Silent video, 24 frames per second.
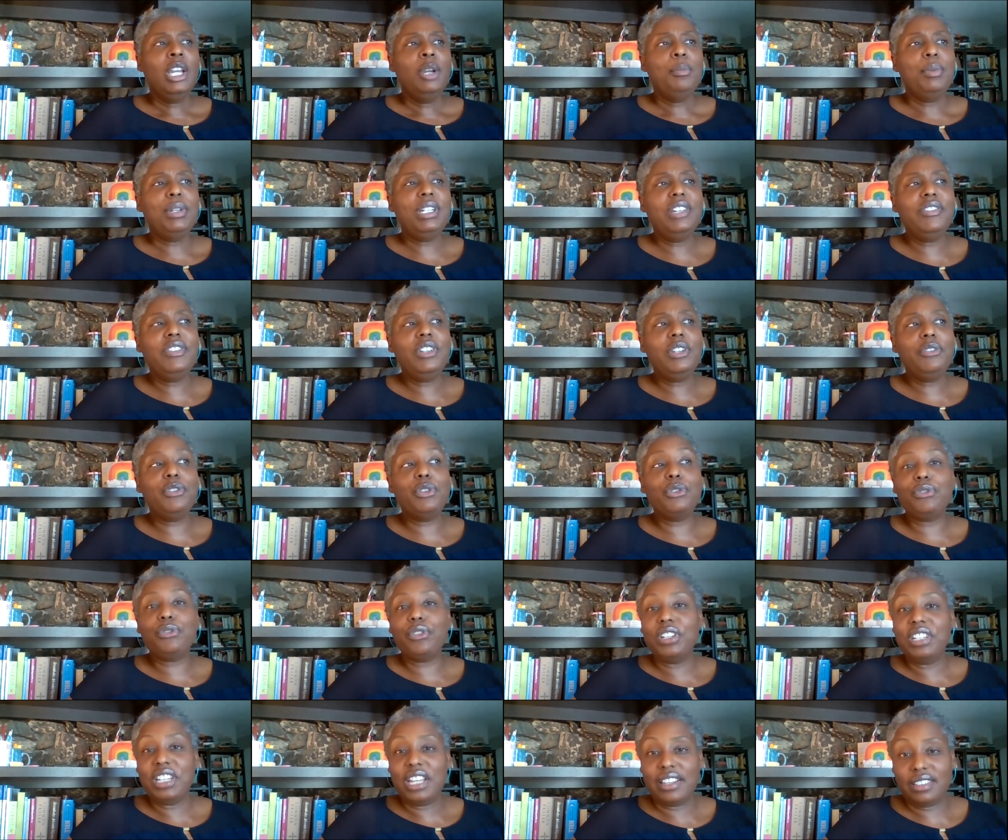But even if your
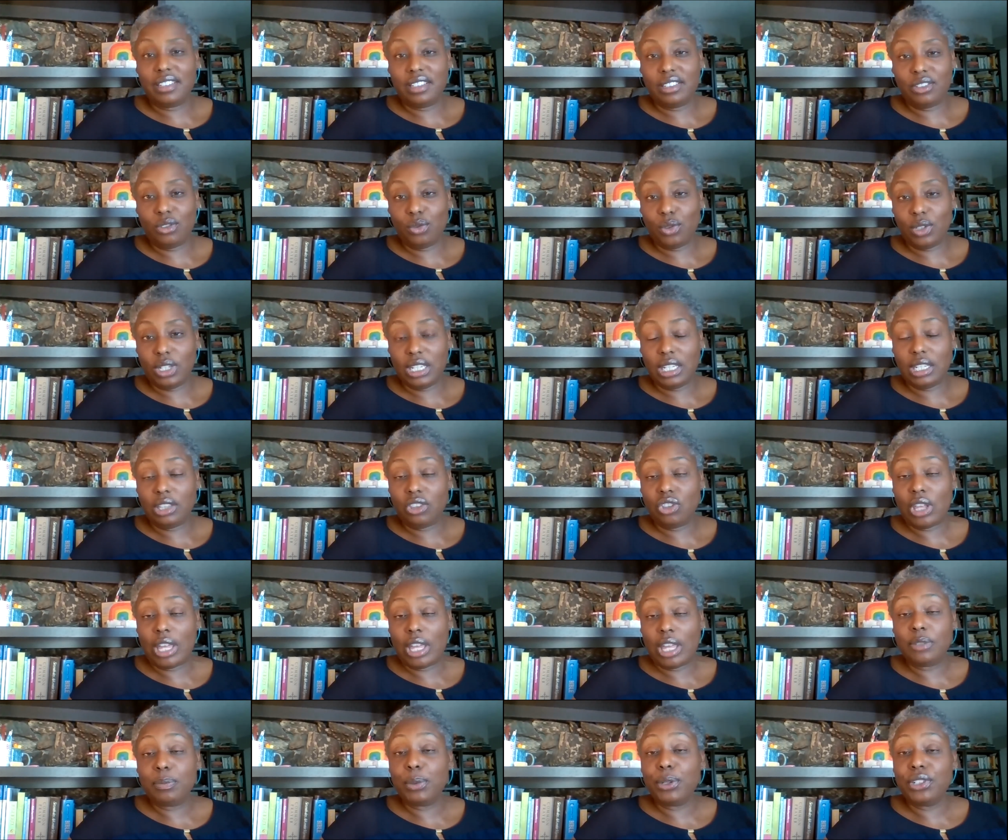friend has this doula and
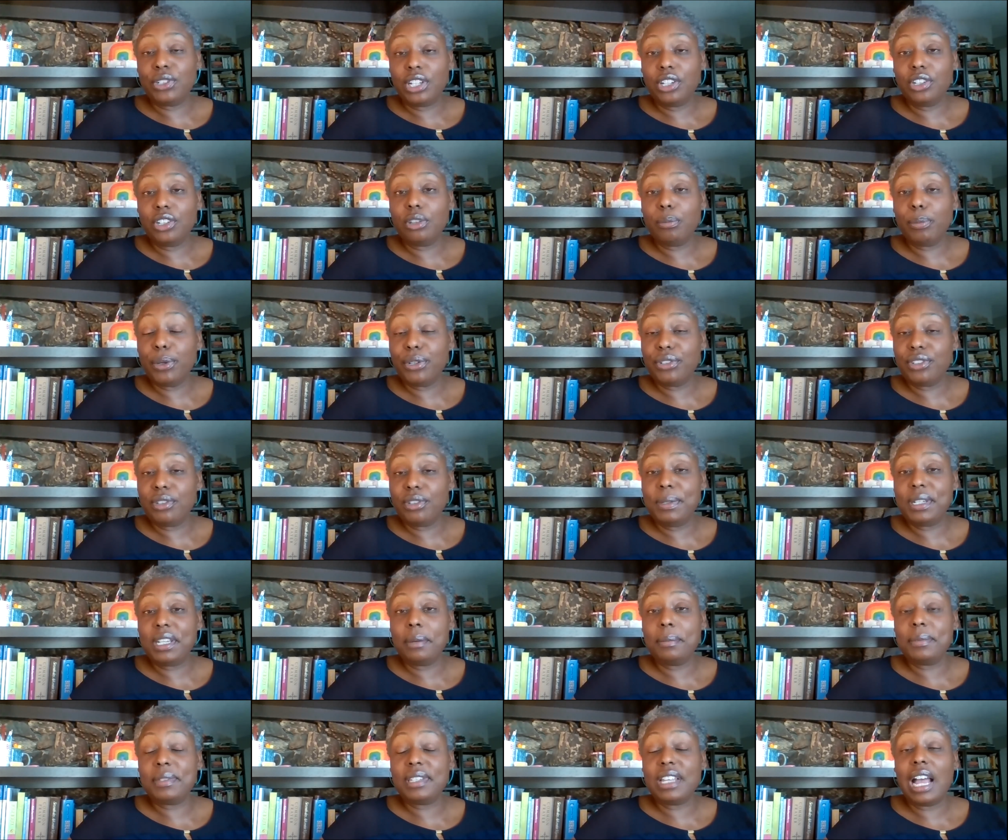that particular person
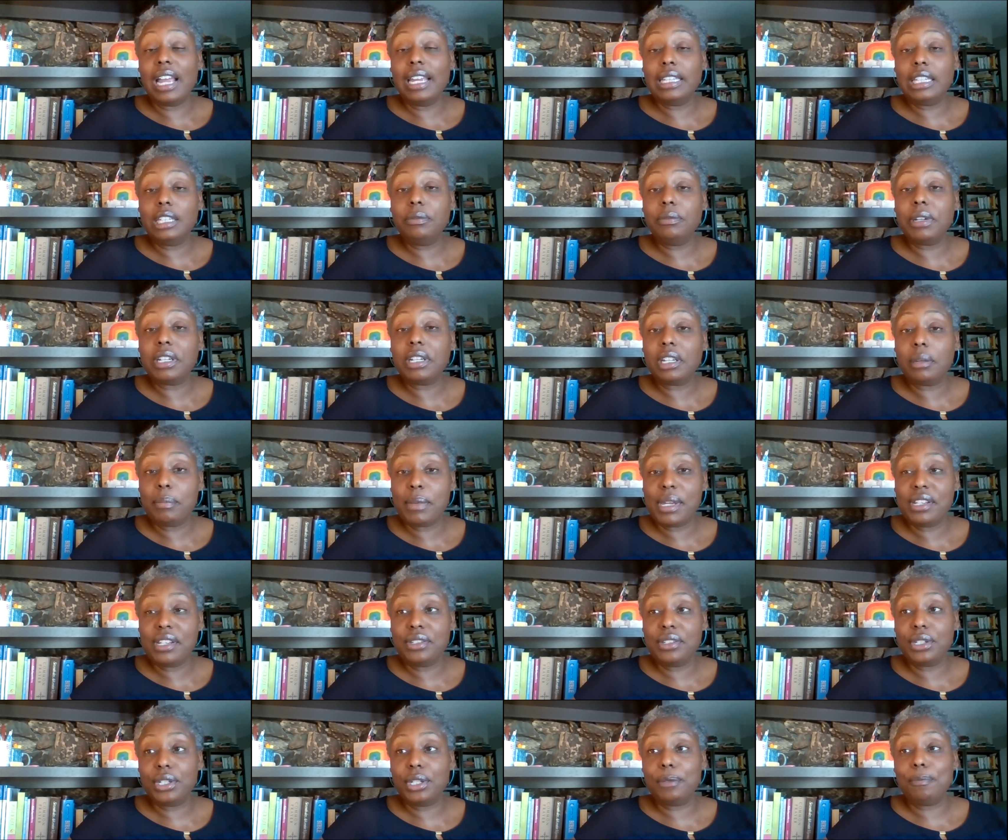becomes highly
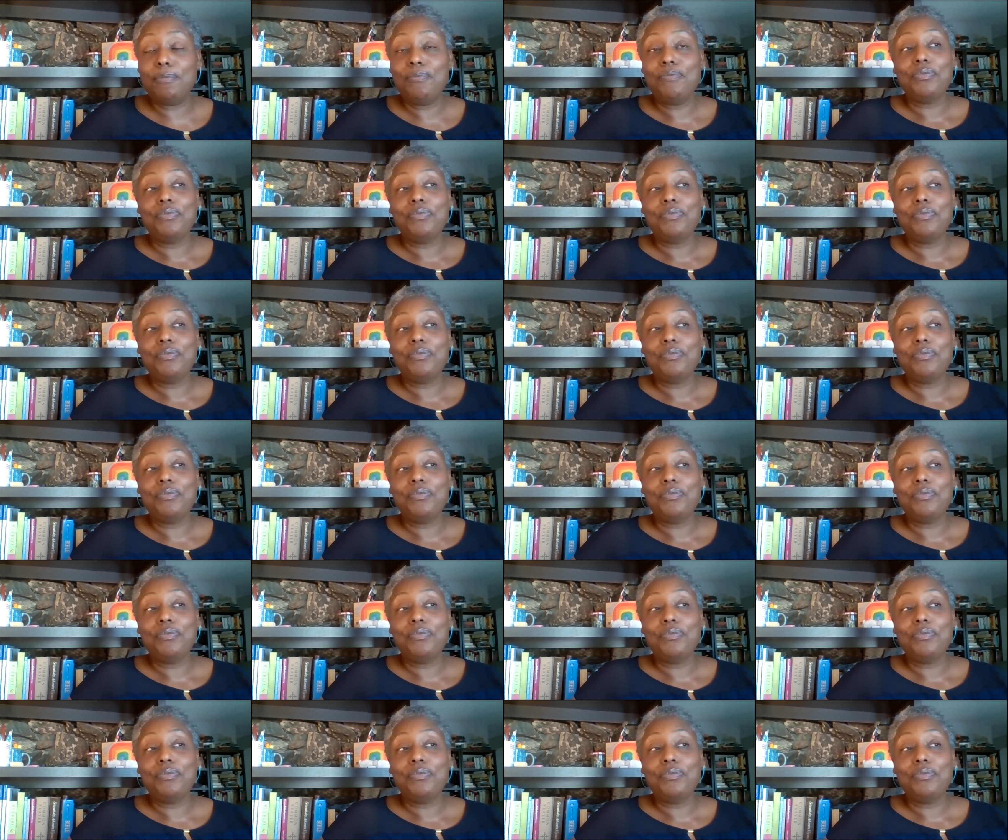recommended,